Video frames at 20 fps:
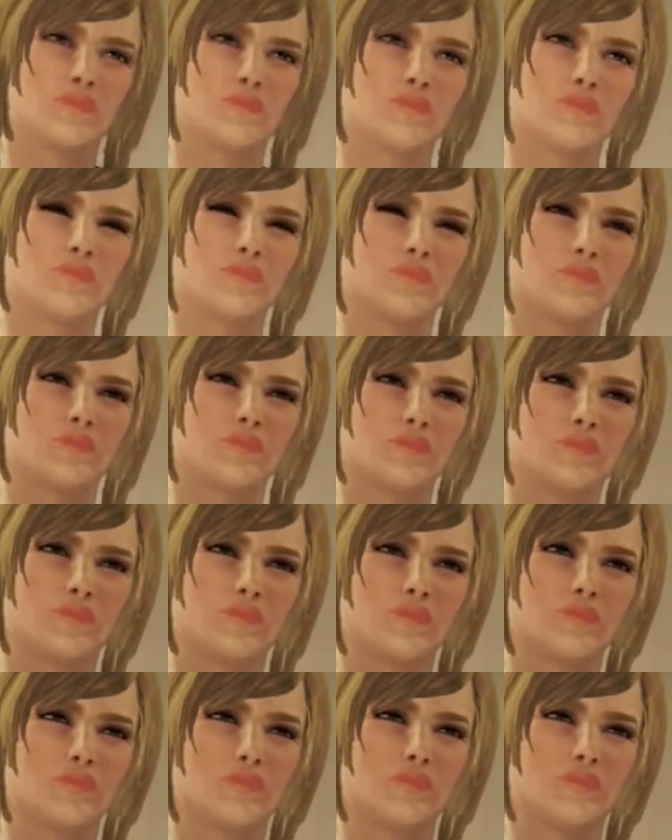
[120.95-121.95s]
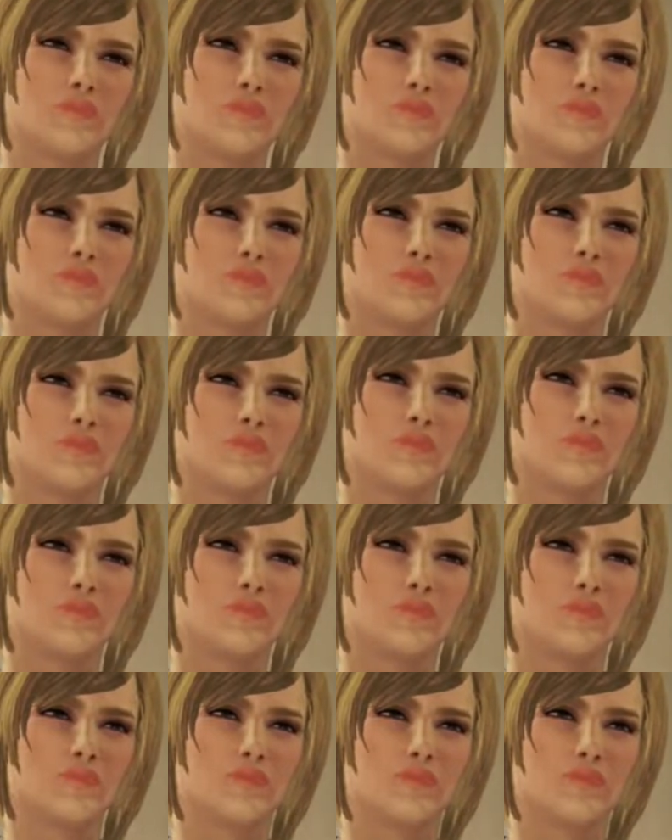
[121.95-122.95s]

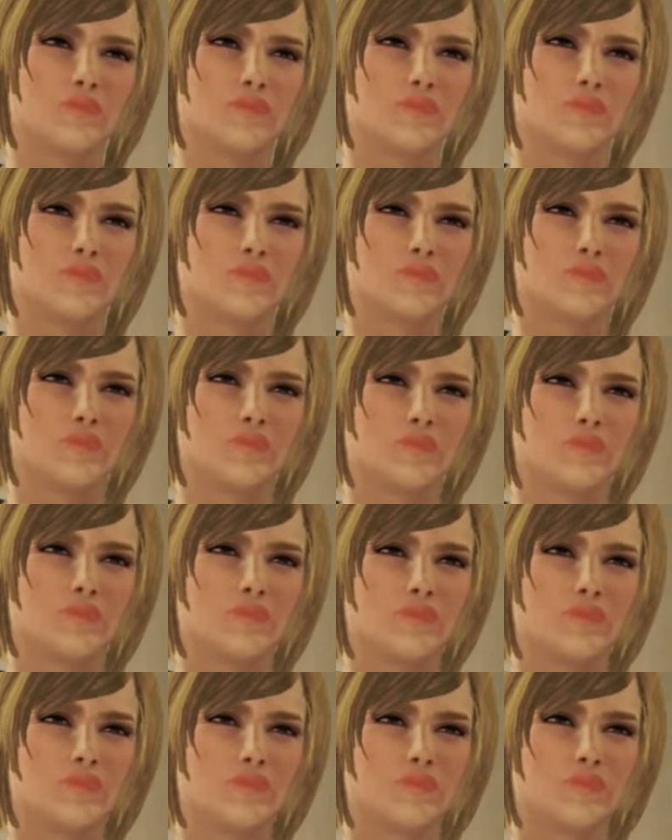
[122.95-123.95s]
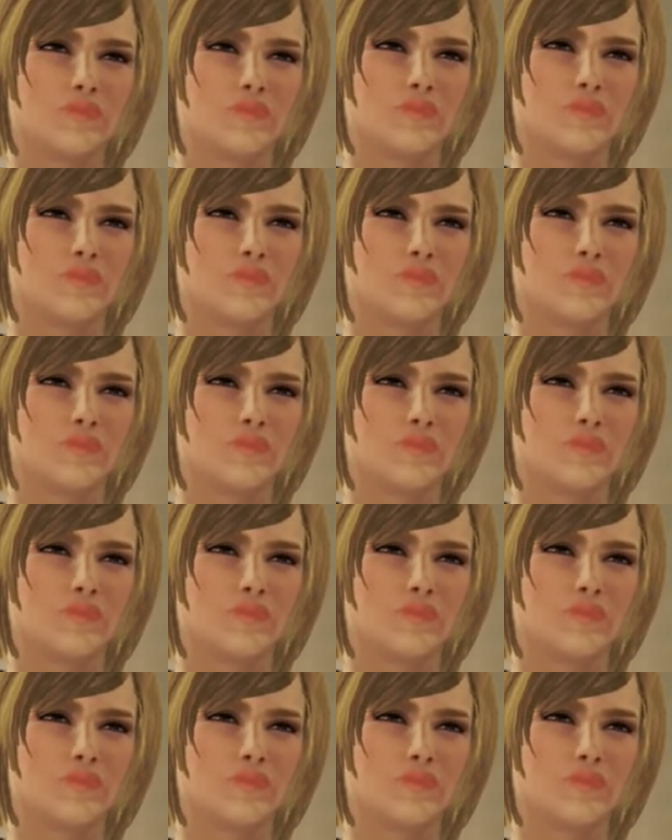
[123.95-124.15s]
Nobody speaks.